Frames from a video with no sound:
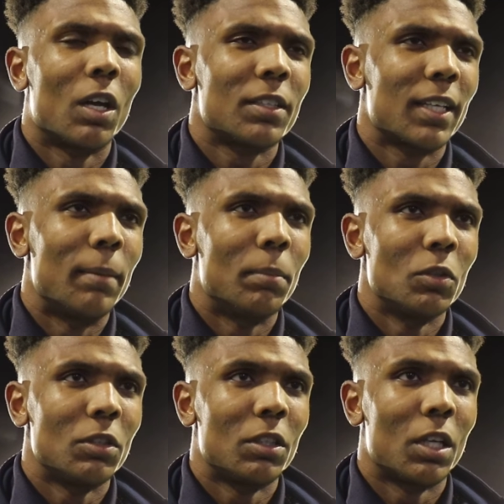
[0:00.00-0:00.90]
Like to get
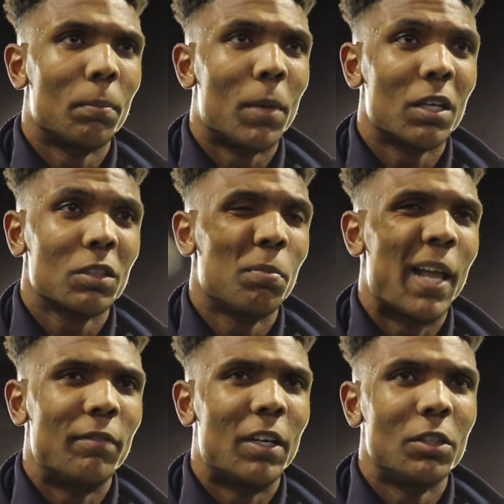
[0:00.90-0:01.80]
balls into the box,
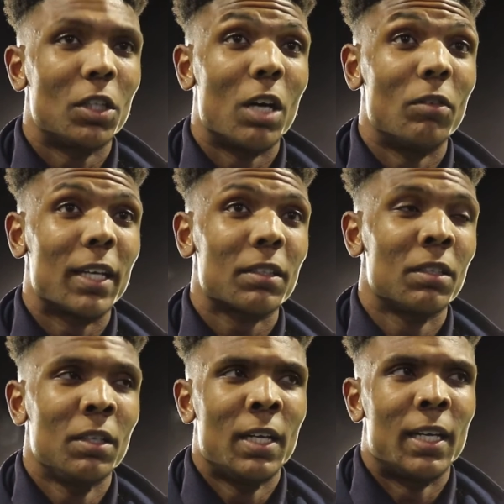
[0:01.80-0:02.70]
play very
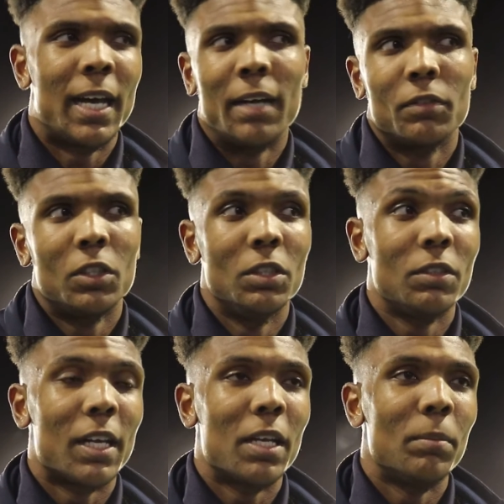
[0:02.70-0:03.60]
direct. And I have two
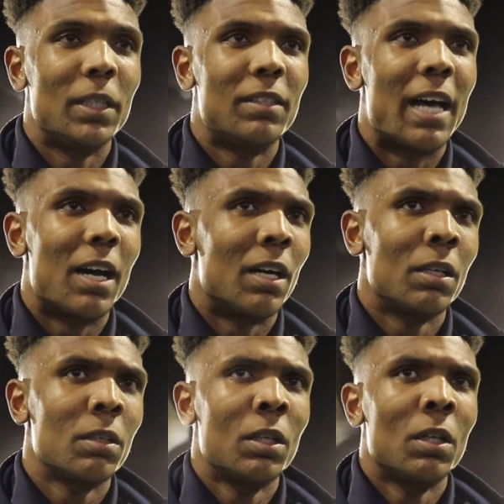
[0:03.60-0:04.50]
centre mids that
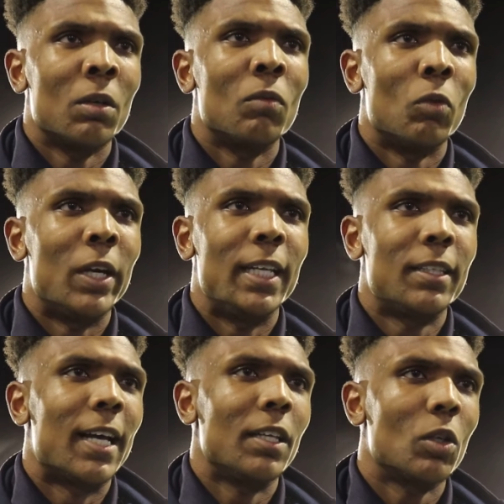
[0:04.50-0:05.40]
are
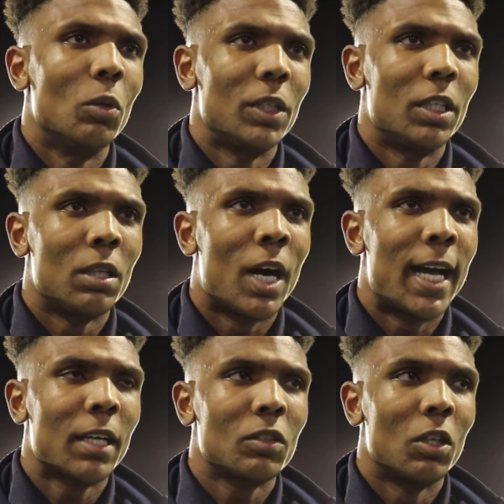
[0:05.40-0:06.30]
really technical with the
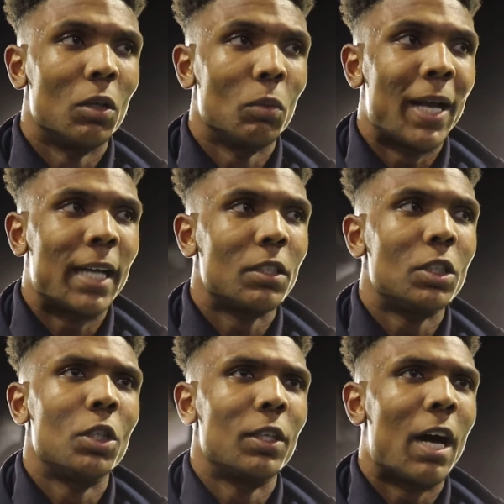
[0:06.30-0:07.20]
diag, so we had to
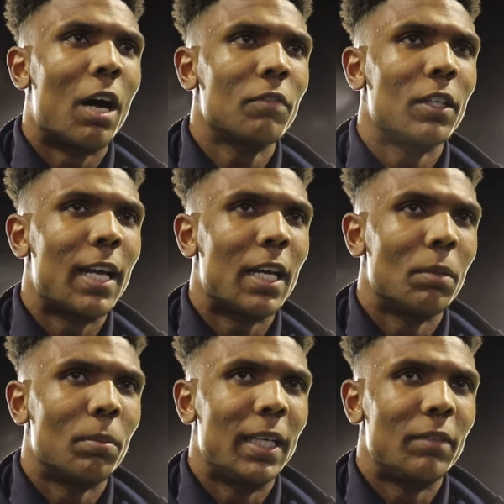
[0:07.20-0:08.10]
shut that off today.
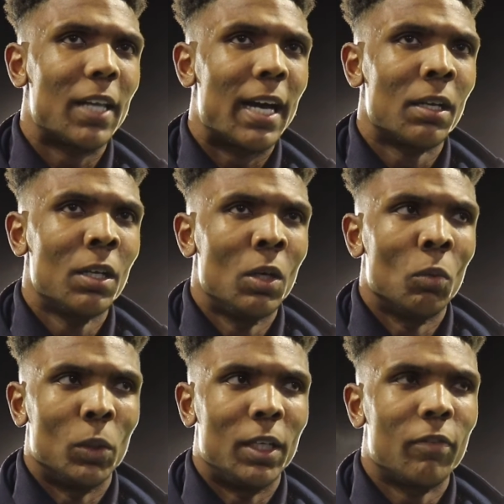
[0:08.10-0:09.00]
And I believe
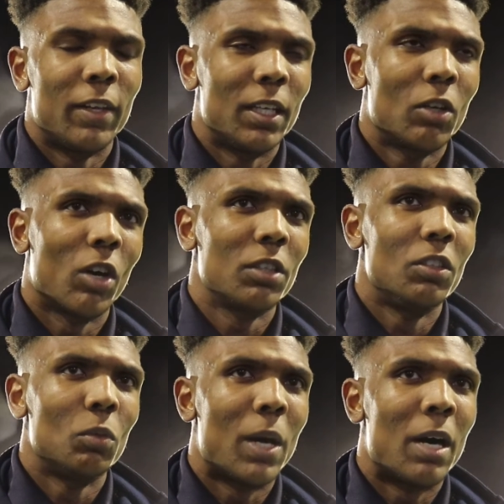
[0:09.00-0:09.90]
that we defended
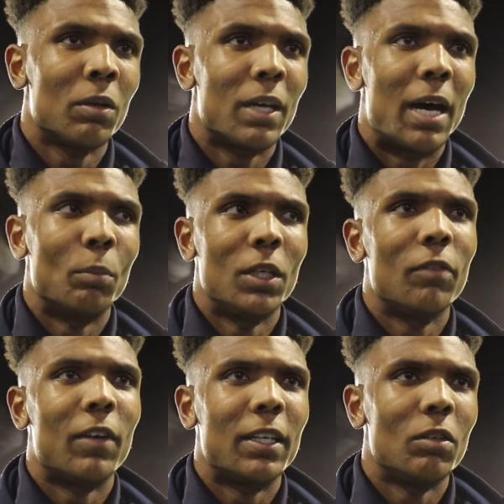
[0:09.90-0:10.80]
crosses well, and we
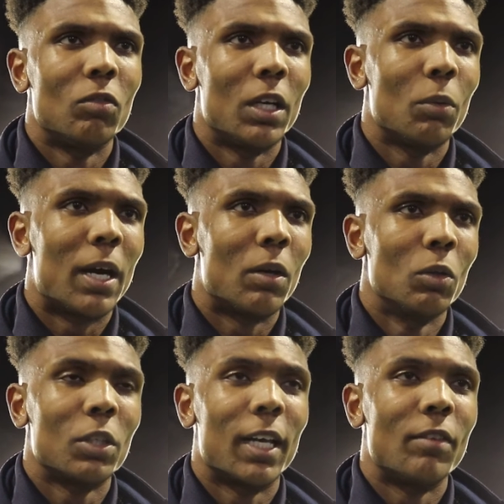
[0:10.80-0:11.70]
defended really well
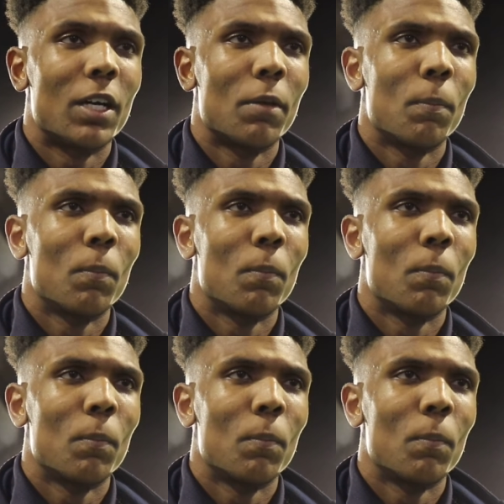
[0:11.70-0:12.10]
altogether.